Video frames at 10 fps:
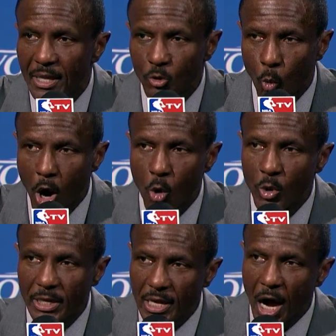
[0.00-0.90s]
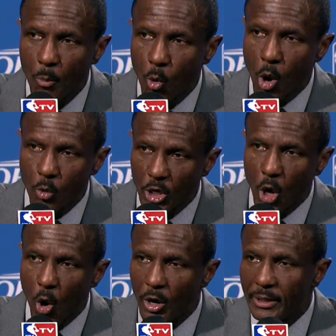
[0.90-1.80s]
where we come, where we're
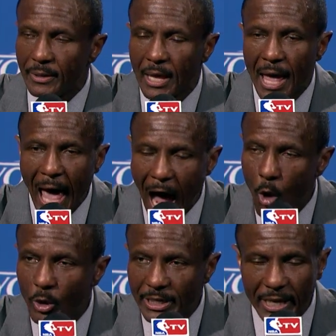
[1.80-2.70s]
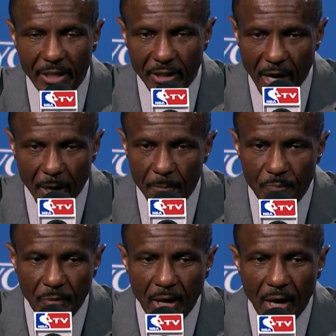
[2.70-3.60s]
going, how are we getting there.
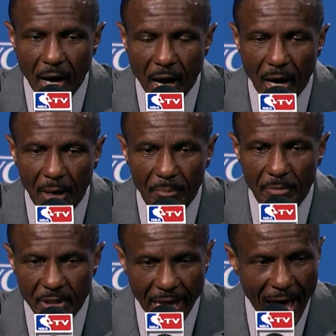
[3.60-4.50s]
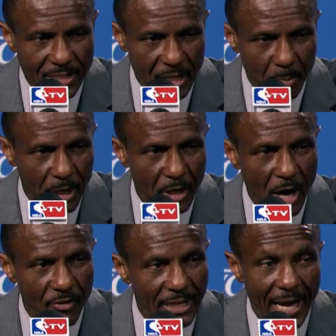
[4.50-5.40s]
Guys that have been here
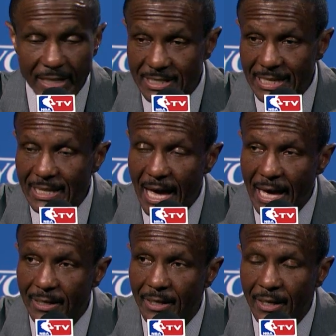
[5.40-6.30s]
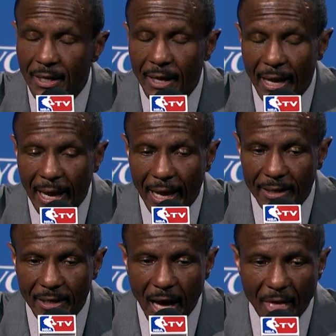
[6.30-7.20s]
every day see that,
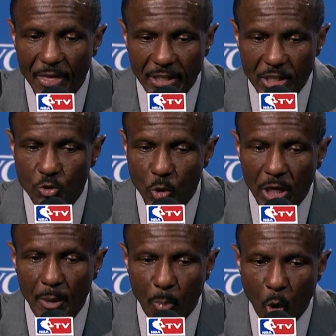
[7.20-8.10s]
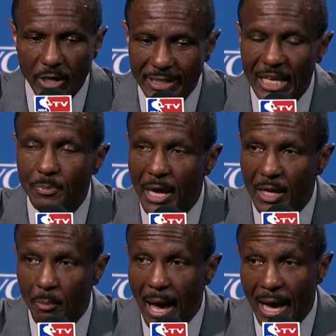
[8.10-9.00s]
and I think it's really important to keep that
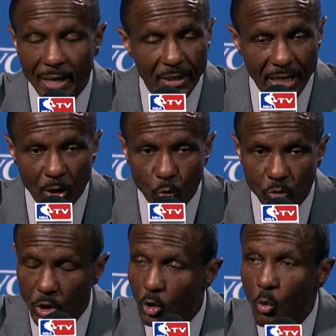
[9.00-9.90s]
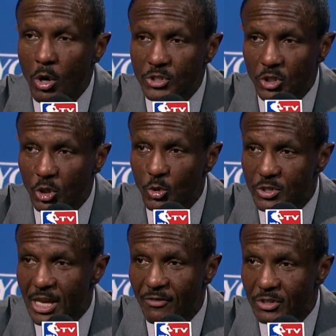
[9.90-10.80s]
in mind. Again, who wants to lose
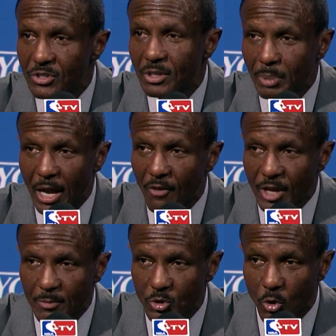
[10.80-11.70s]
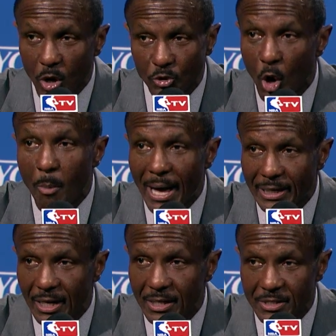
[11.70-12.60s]
7 playoff games in a row? Nobody
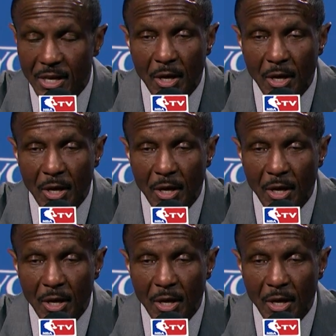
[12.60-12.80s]
does.